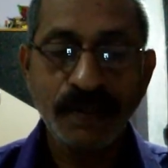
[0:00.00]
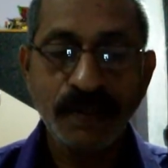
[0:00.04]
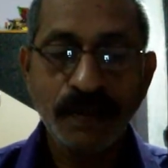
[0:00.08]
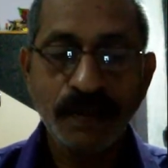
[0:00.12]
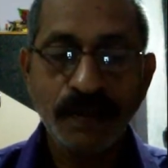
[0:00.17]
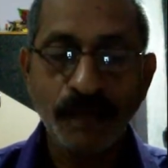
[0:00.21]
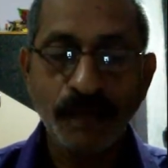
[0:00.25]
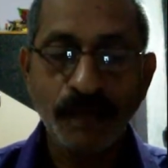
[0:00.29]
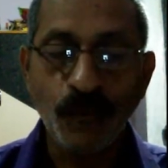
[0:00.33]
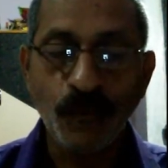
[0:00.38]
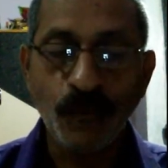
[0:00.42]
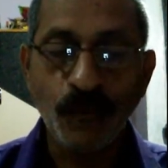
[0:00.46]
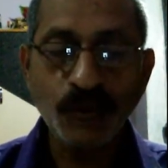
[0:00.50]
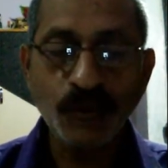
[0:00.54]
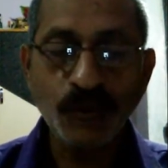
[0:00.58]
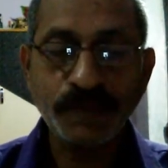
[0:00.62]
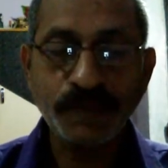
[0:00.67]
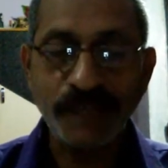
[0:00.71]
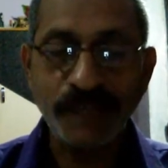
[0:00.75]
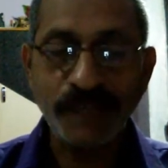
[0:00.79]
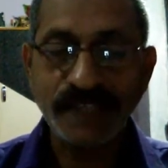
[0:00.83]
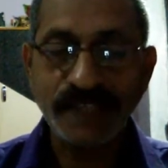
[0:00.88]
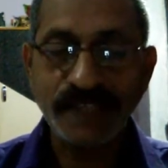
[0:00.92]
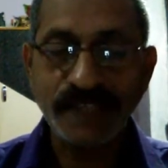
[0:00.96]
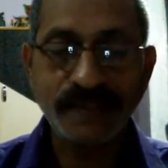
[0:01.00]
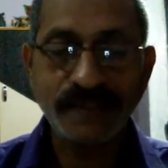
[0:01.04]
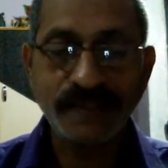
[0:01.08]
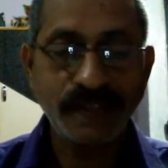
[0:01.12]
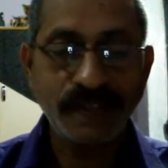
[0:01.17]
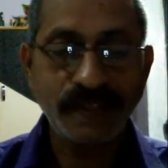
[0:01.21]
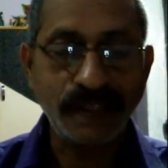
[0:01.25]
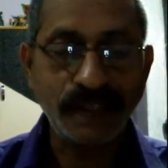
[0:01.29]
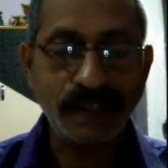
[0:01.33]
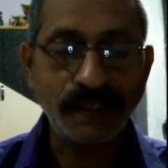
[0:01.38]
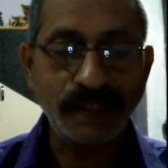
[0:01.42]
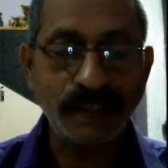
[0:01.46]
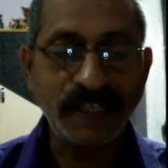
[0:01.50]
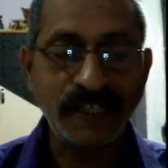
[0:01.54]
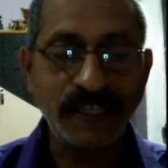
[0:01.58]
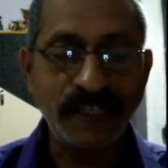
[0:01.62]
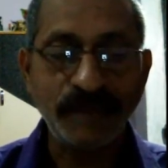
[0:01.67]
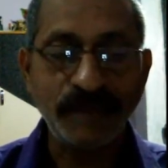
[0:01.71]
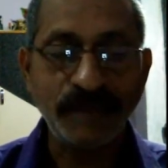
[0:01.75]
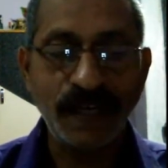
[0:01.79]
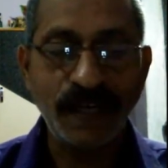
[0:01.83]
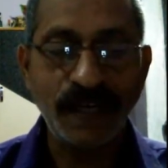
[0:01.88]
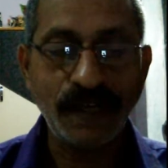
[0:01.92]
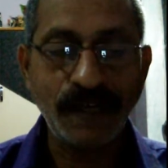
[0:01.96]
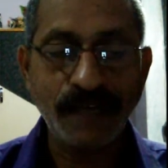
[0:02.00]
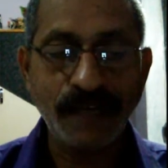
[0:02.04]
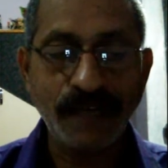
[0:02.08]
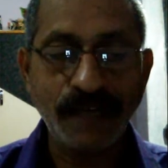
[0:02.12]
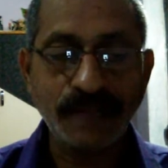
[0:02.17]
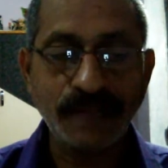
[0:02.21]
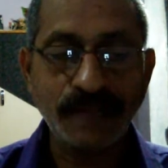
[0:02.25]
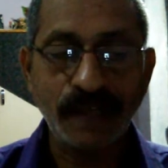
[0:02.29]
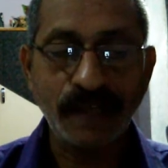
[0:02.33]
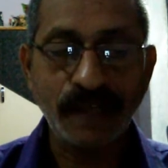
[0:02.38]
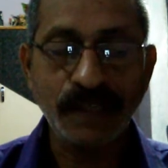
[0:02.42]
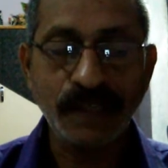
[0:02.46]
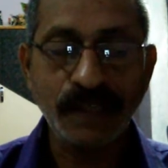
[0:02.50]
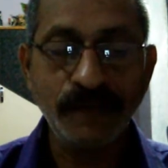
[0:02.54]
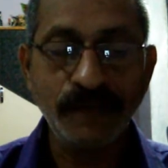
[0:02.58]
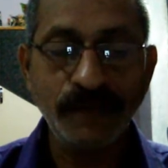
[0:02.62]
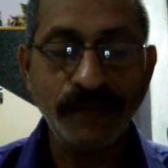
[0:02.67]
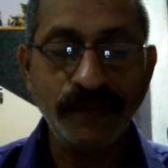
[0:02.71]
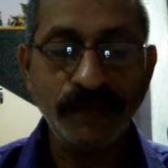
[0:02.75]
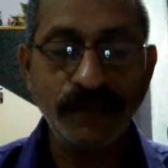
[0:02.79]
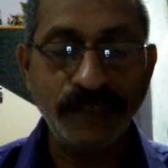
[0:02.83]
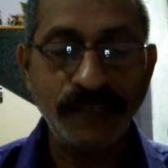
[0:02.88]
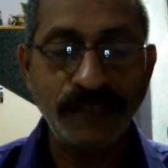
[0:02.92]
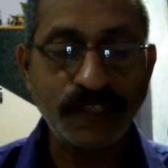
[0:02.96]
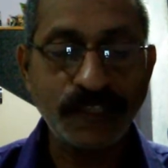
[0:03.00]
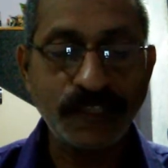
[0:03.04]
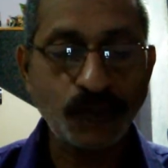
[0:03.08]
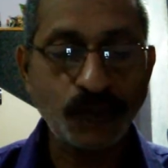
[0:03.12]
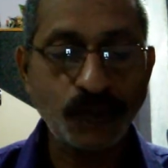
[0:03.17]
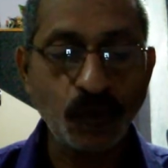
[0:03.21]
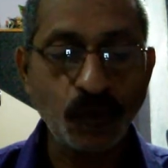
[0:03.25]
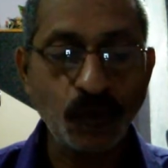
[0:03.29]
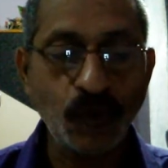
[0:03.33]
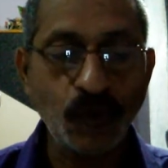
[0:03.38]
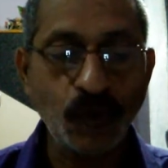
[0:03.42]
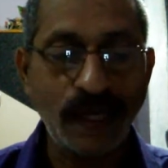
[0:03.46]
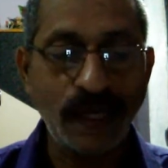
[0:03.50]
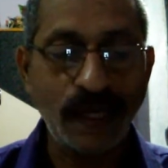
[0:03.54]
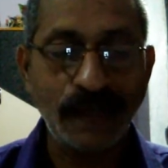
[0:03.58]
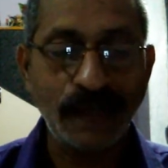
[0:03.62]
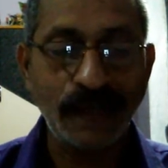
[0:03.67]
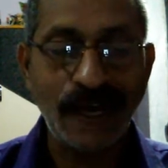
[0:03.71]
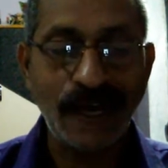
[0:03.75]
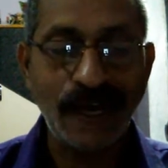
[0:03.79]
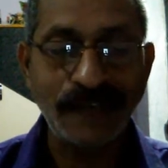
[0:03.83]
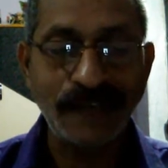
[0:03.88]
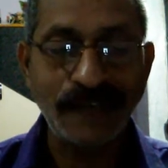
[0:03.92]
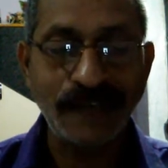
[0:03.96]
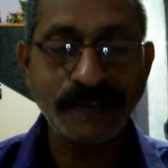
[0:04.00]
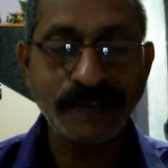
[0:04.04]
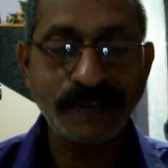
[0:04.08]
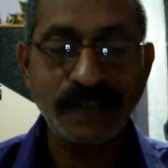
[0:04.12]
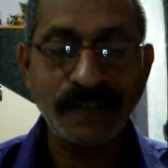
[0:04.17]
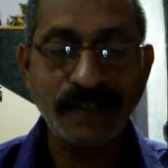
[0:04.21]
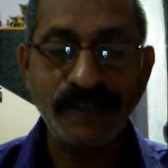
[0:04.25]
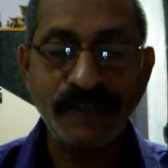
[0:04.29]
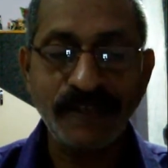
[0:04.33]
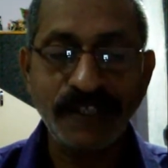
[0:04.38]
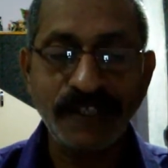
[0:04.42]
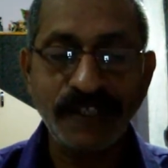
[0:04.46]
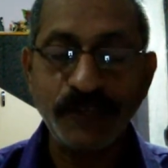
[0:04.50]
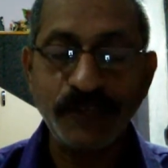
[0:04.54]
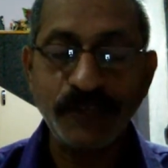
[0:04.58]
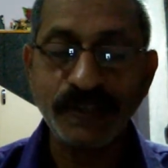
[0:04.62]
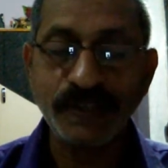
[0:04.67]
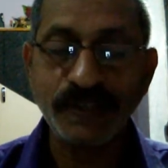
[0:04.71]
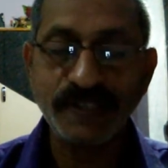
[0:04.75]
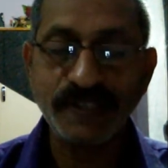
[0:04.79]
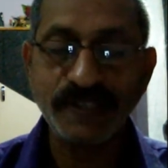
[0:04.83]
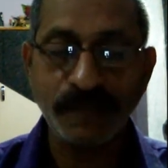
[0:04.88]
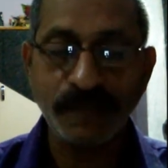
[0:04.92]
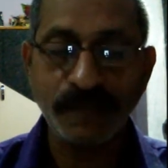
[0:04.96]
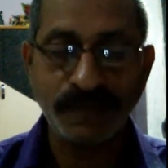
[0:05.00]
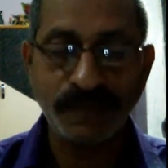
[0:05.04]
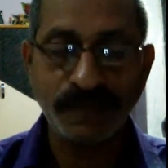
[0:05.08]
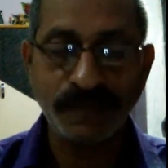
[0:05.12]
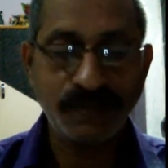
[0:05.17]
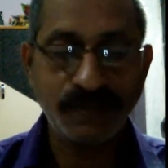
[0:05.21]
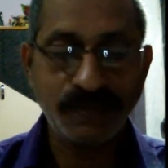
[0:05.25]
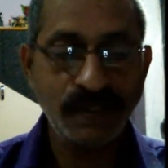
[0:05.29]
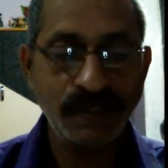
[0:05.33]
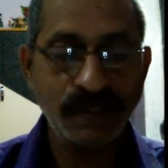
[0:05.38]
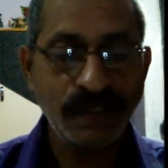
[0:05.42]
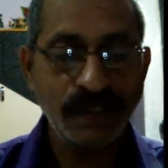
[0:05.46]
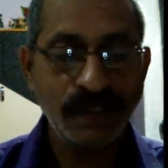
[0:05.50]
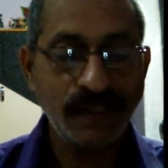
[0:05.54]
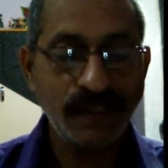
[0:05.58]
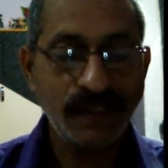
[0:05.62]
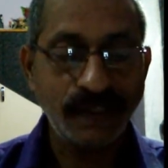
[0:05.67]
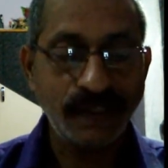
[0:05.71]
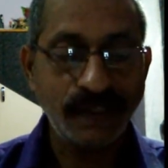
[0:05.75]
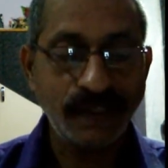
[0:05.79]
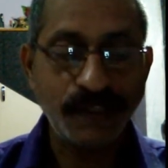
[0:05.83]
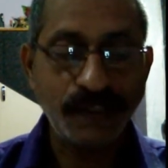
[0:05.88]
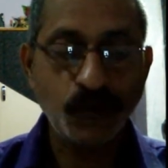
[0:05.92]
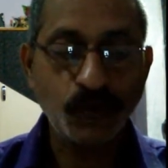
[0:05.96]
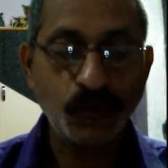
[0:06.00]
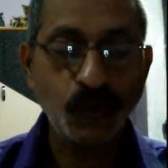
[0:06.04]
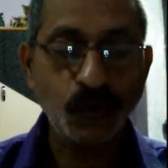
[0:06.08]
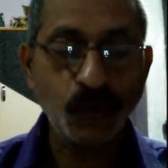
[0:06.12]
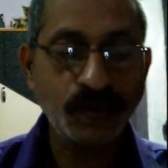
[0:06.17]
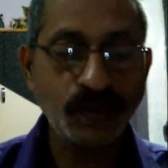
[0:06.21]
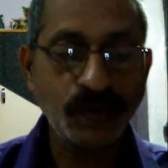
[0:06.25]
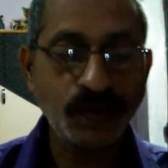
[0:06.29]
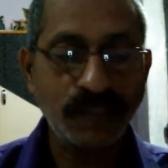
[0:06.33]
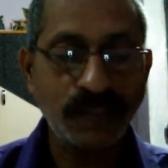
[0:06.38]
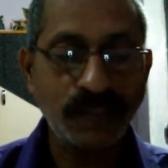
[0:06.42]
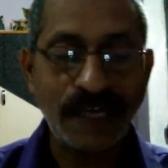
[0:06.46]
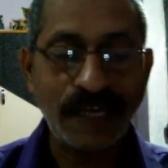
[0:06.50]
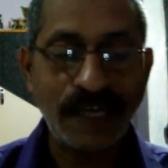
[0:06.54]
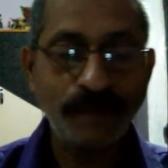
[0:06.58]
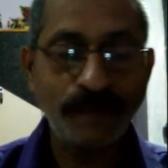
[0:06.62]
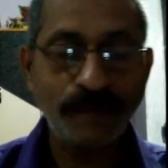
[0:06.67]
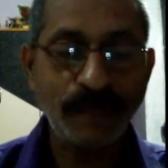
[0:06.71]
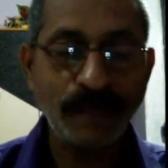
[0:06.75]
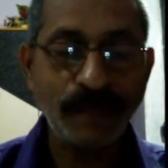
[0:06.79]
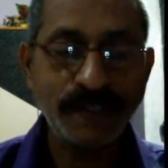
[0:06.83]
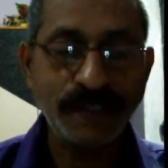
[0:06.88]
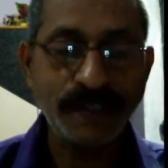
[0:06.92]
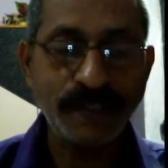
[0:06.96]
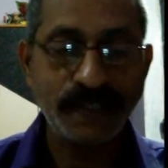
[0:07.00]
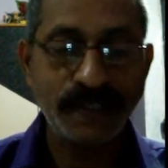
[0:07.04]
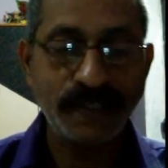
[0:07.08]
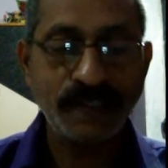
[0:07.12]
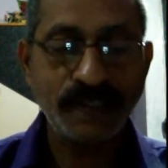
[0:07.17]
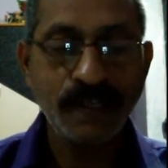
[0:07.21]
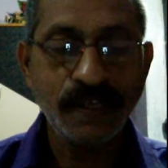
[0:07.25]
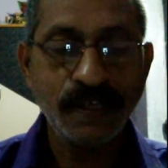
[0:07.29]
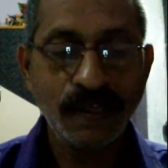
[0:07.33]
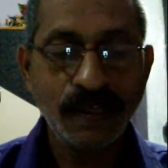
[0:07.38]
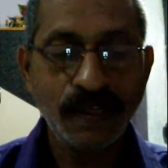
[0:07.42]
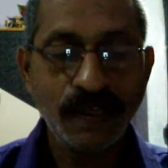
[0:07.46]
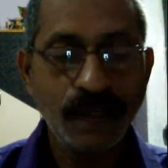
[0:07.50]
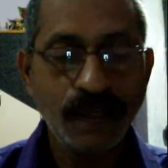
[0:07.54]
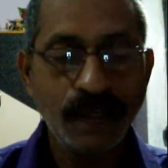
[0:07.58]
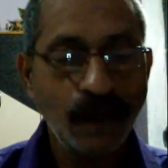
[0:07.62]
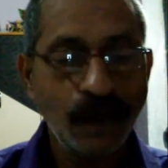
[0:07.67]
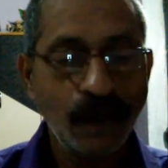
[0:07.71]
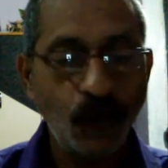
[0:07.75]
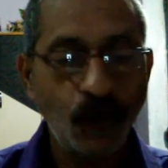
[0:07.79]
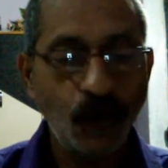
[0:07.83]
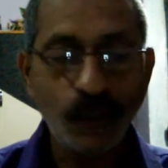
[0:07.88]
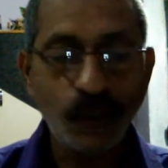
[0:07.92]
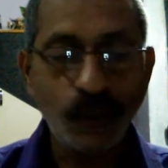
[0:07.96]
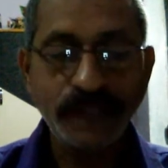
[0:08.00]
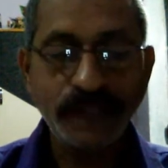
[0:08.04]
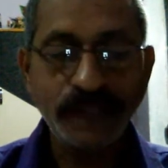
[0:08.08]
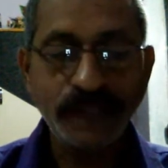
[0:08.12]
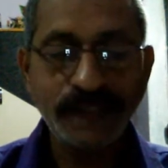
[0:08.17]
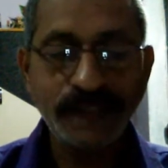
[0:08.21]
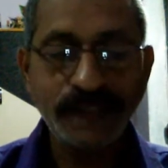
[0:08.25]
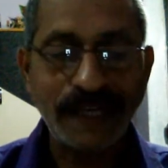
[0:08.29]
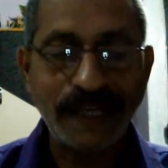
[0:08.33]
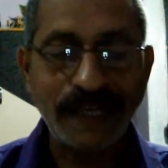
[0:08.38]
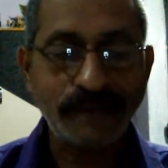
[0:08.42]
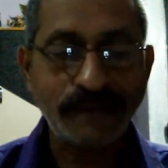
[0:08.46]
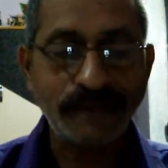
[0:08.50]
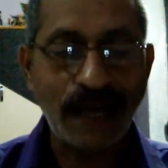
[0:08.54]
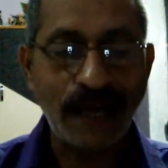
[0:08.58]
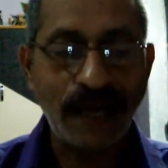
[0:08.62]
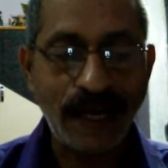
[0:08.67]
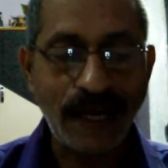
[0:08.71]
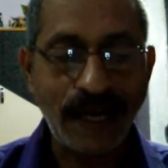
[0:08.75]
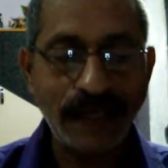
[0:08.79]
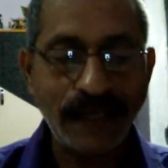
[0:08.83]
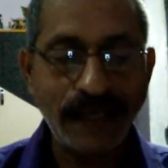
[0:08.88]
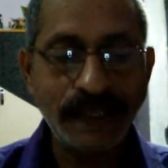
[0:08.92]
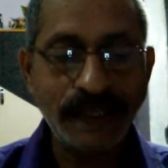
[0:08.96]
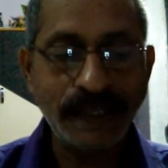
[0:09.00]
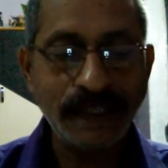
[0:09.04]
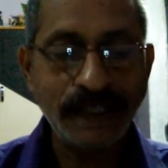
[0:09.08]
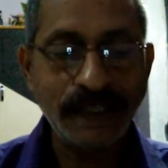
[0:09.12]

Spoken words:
Most peaks in the Himalayas are covered with snow and ice even during summers. This shows that places located at higher